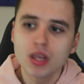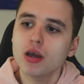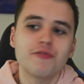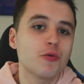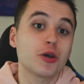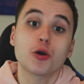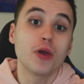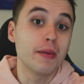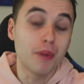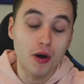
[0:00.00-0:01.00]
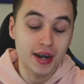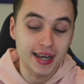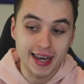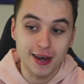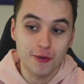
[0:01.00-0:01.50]
if you want to call it
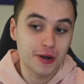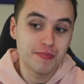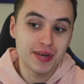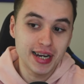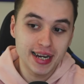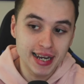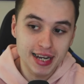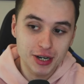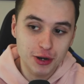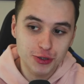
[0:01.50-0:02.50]
bottling it, or completely,